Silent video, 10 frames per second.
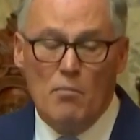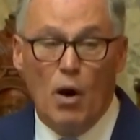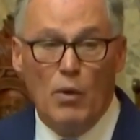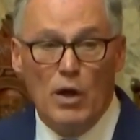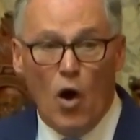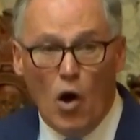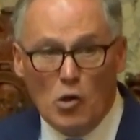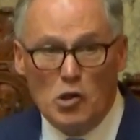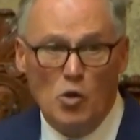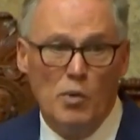But we
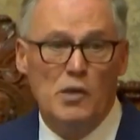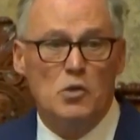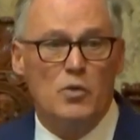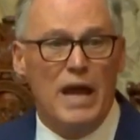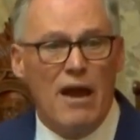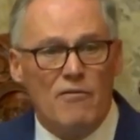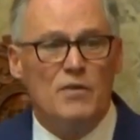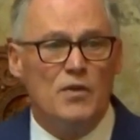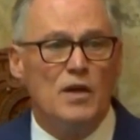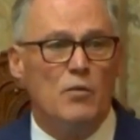also must do
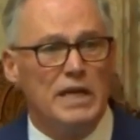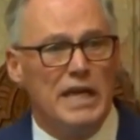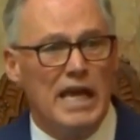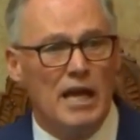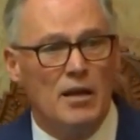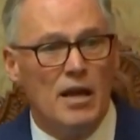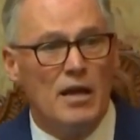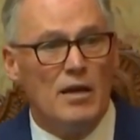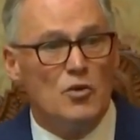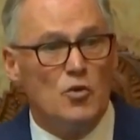everything we can
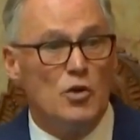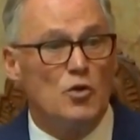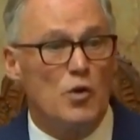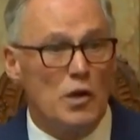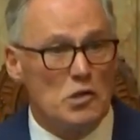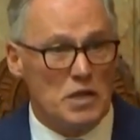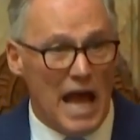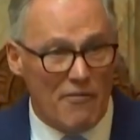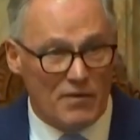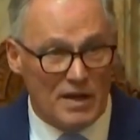to increase
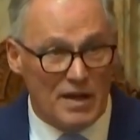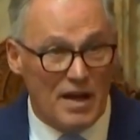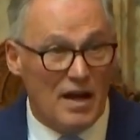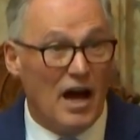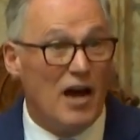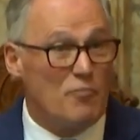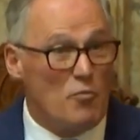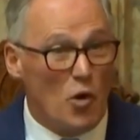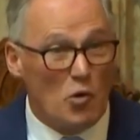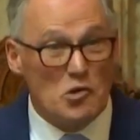staffing. I've
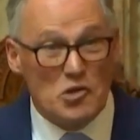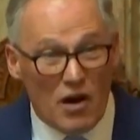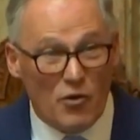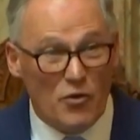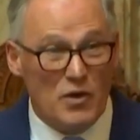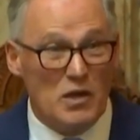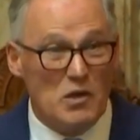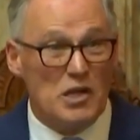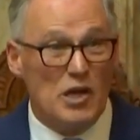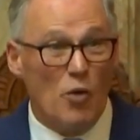proposed several
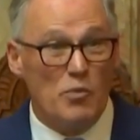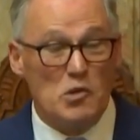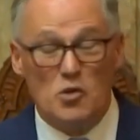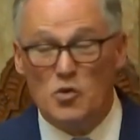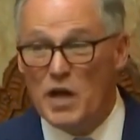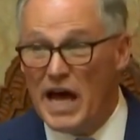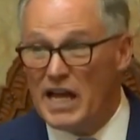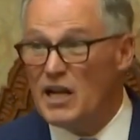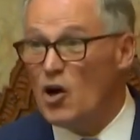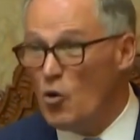things to help us do
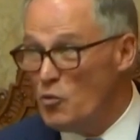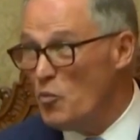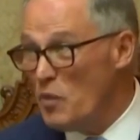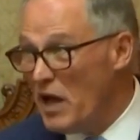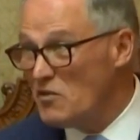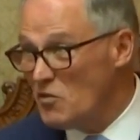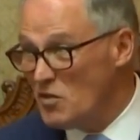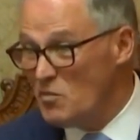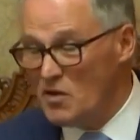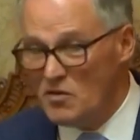that. I hope you'll pass
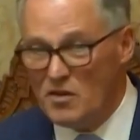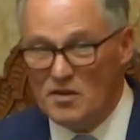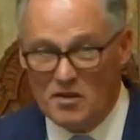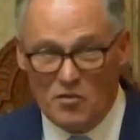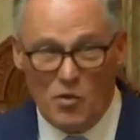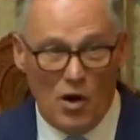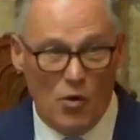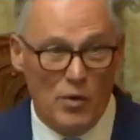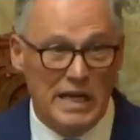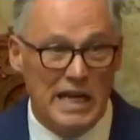those measures as
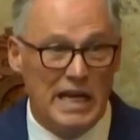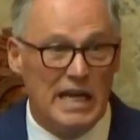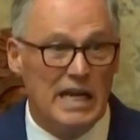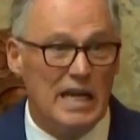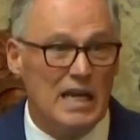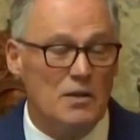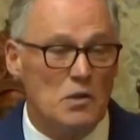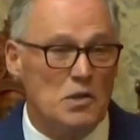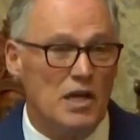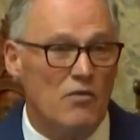well. We need it in
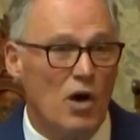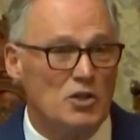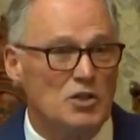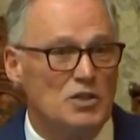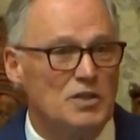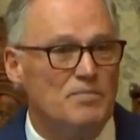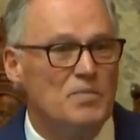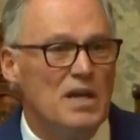the state of Washington.